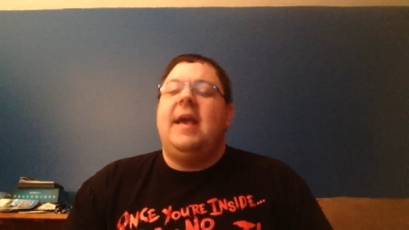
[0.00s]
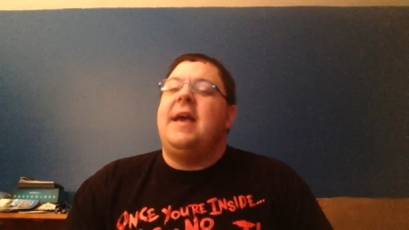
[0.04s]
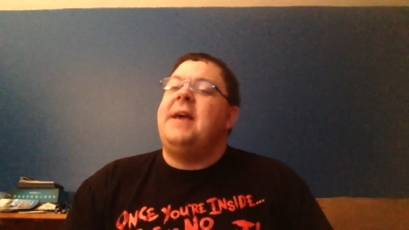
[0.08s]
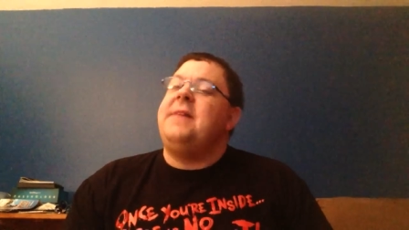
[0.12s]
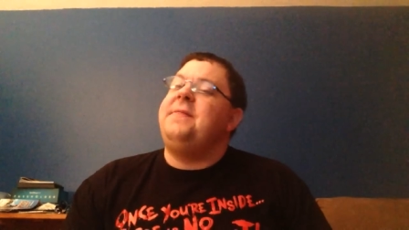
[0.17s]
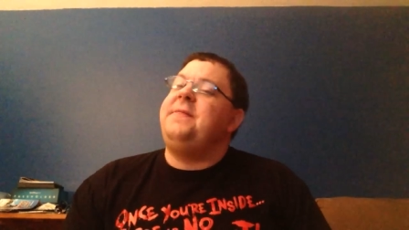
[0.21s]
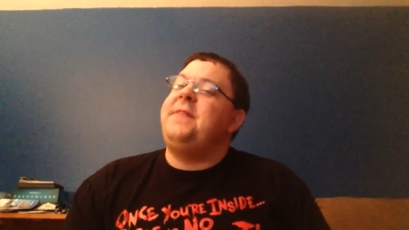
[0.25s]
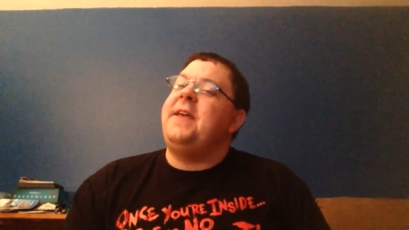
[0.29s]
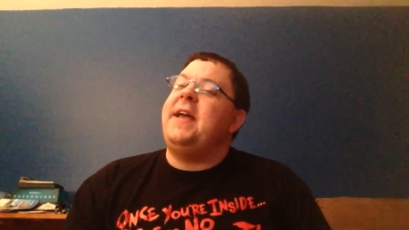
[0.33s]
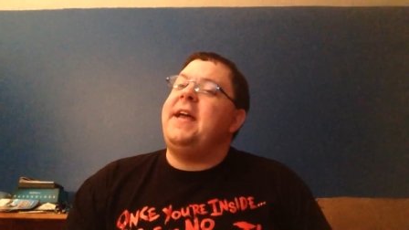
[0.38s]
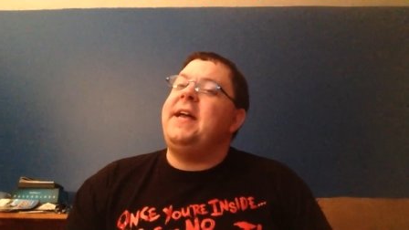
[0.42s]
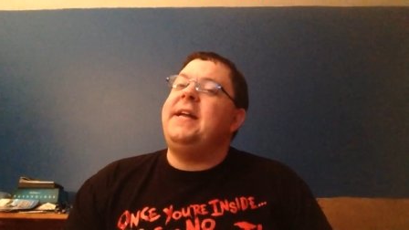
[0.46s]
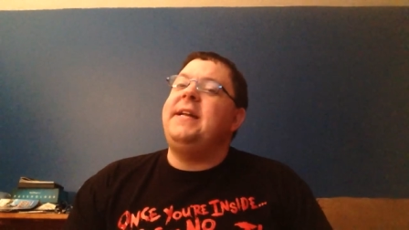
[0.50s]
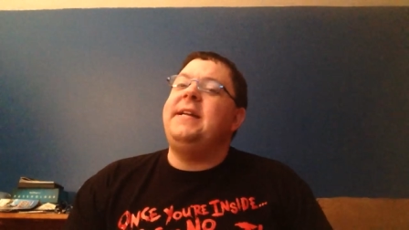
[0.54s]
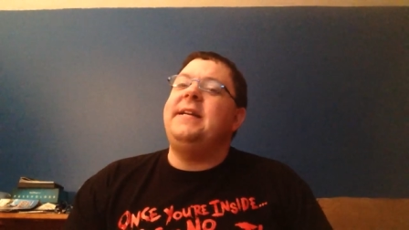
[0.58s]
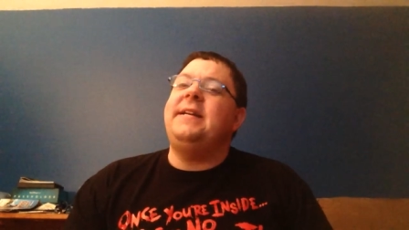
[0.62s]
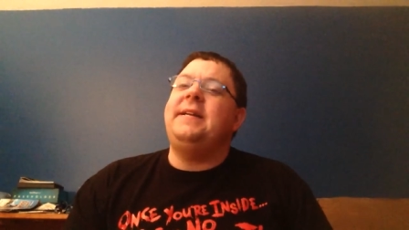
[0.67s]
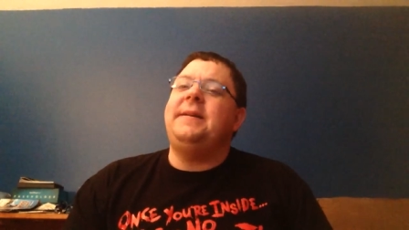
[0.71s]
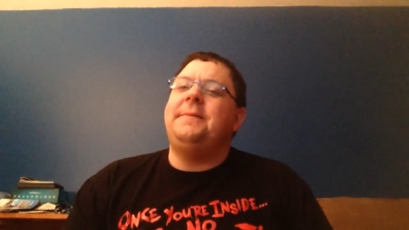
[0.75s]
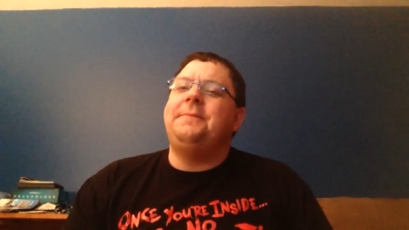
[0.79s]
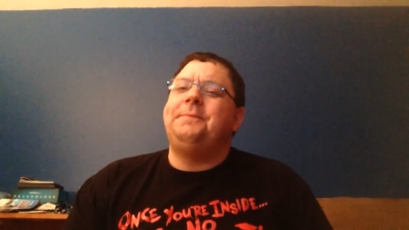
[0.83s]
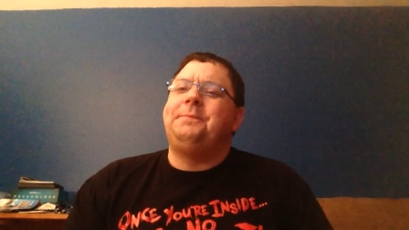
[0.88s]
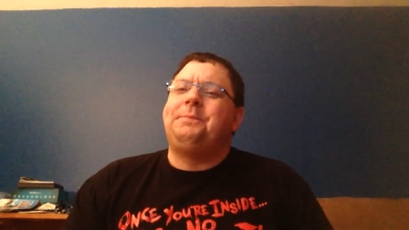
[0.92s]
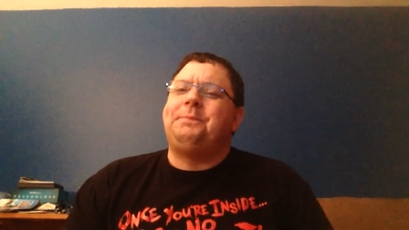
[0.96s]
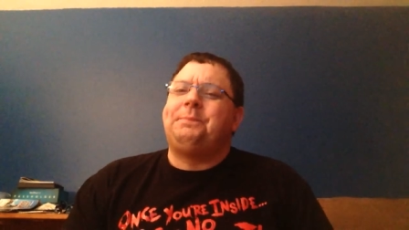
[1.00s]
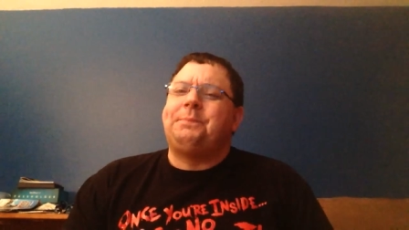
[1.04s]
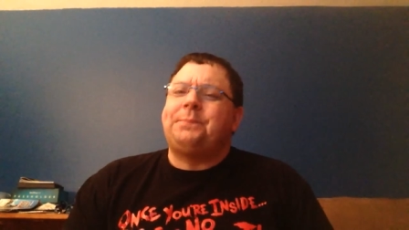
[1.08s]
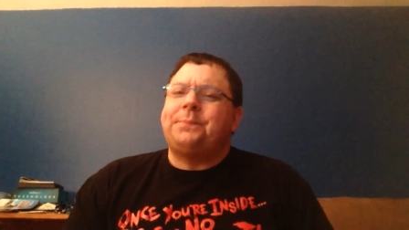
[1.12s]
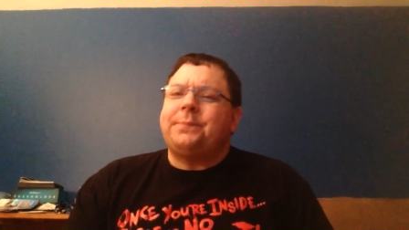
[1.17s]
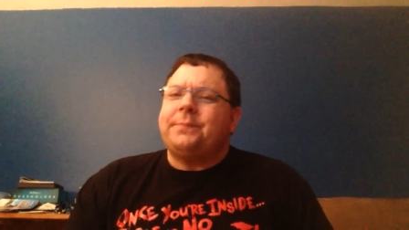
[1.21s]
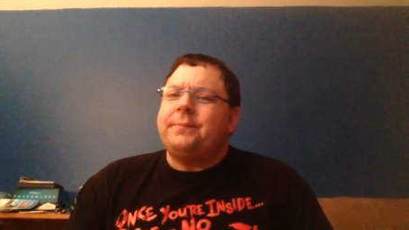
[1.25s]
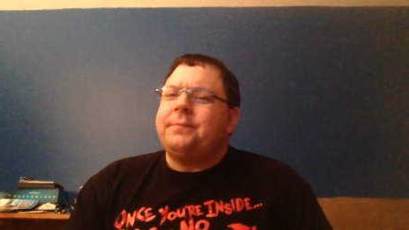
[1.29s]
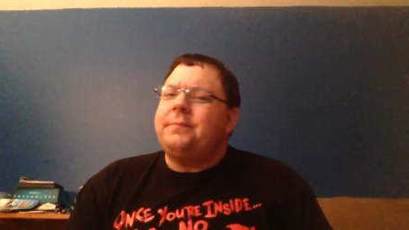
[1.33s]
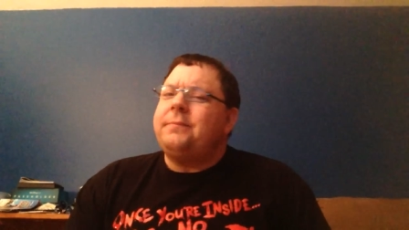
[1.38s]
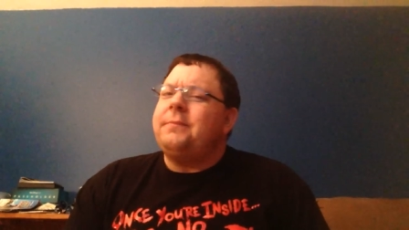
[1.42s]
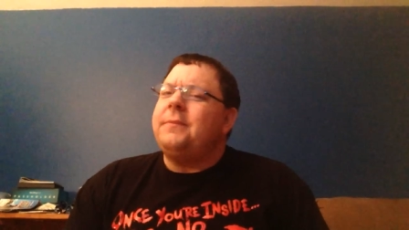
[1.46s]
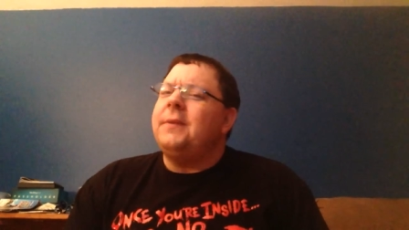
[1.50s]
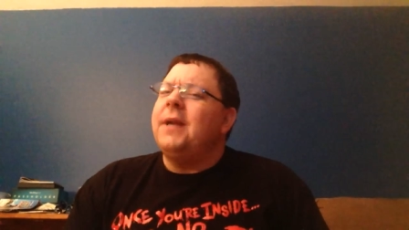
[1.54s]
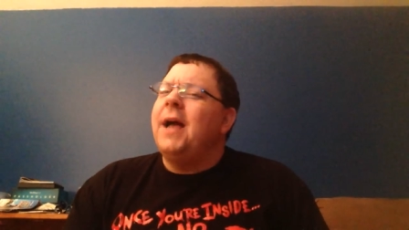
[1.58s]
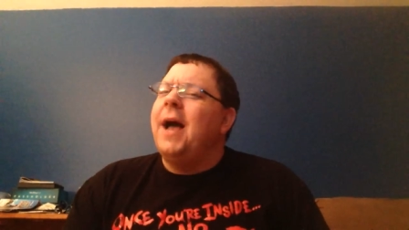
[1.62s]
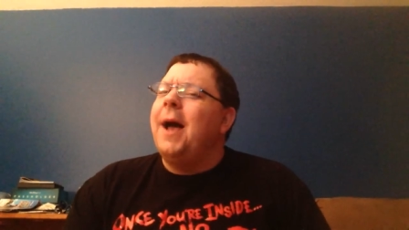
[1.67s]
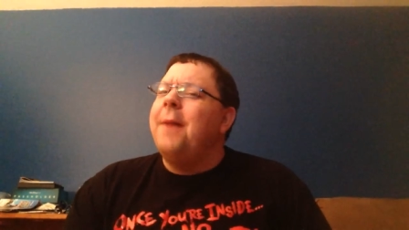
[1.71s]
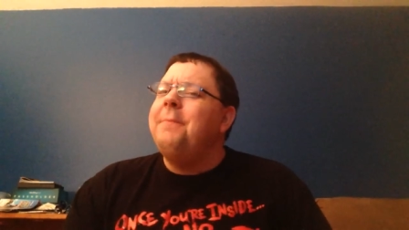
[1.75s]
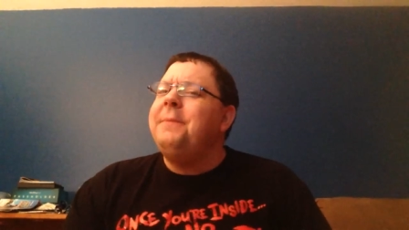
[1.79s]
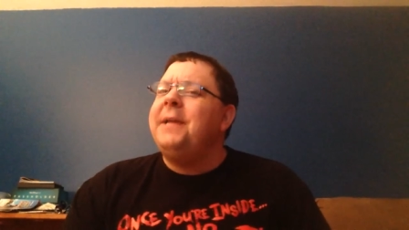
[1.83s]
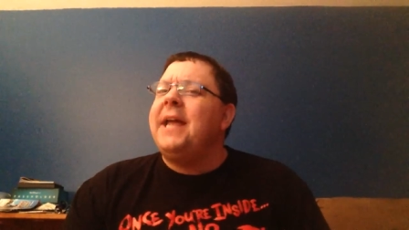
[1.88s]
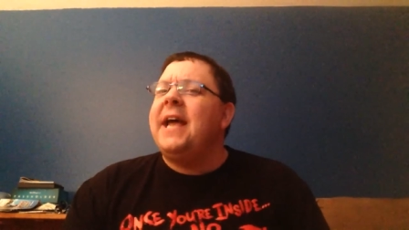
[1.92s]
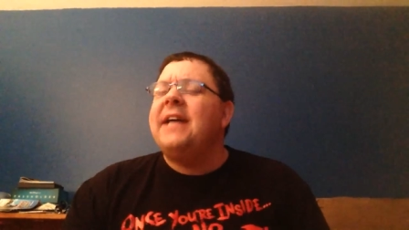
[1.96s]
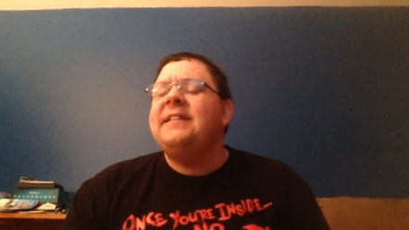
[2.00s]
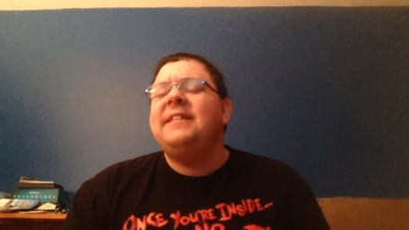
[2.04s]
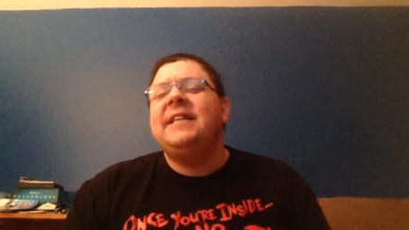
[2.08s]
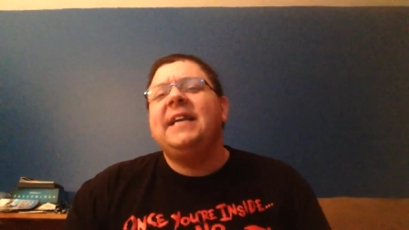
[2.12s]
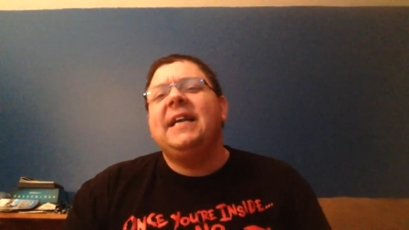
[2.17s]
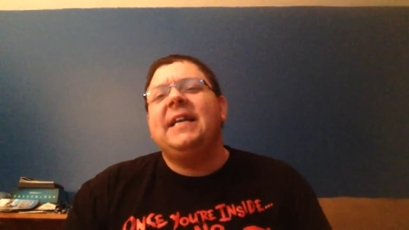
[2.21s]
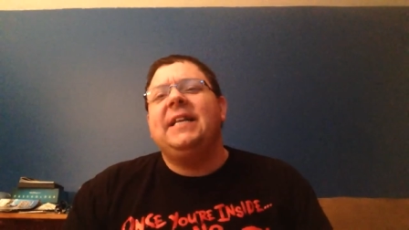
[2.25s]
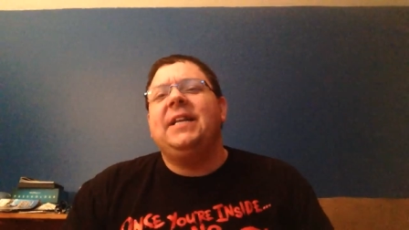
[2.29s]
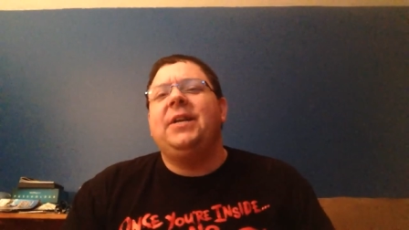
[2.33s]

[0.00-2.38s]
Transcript: And then I'm guessing a